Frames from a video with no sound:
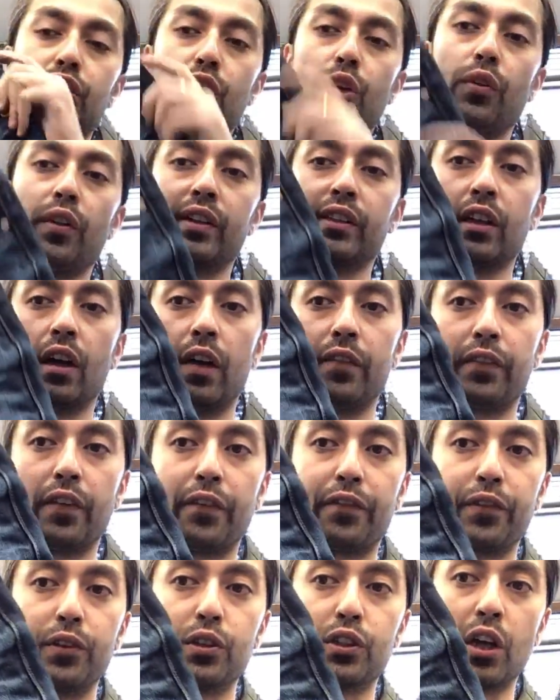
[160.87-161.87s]
show this off a
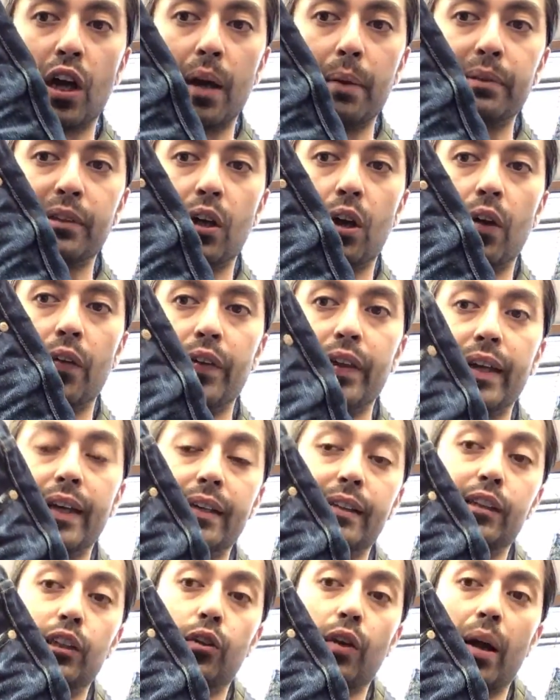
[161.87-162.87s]
few times on the
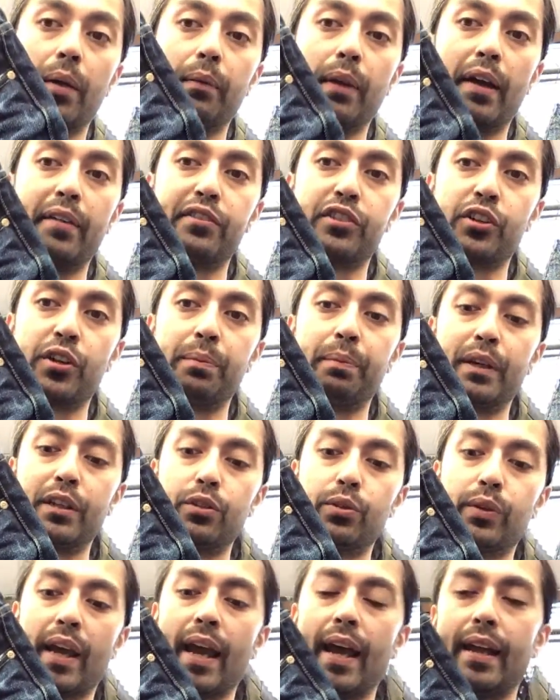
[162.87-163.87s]
Instagram live stream, but
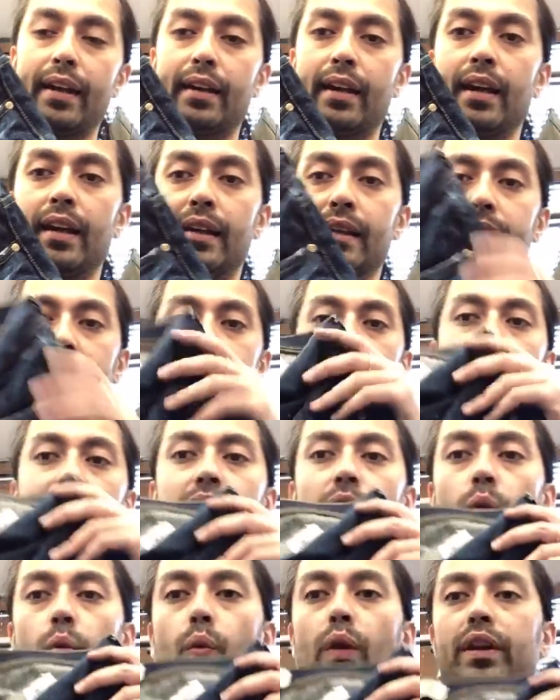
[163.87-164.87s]
you can
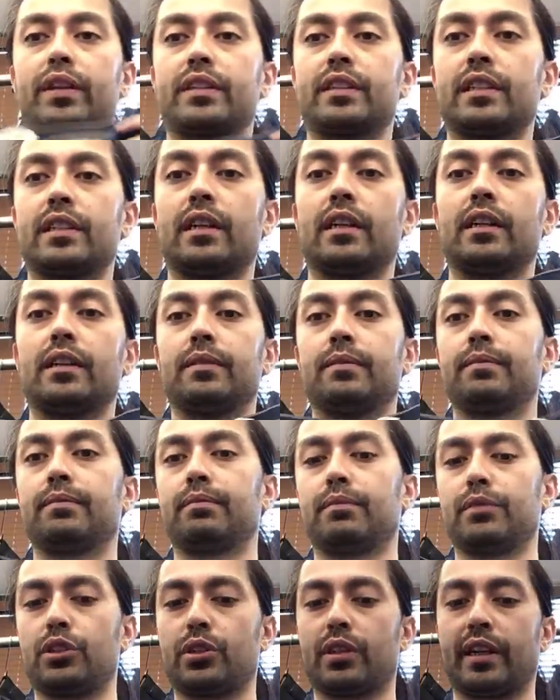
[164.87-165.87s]
see what, uh,
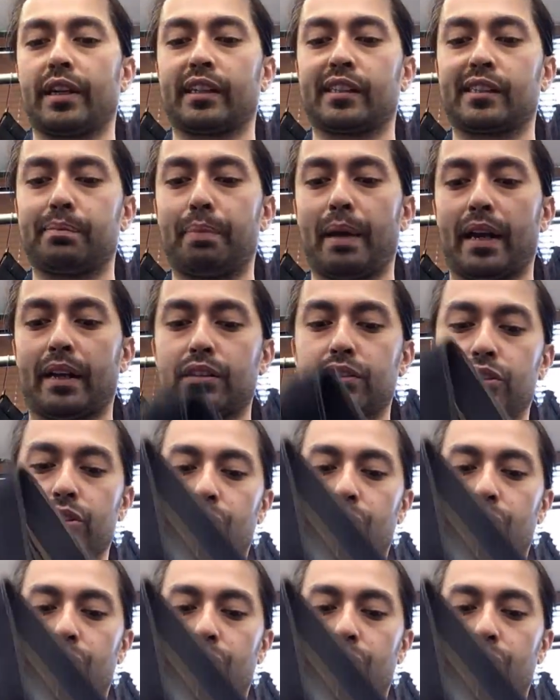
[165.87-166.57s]
you can expect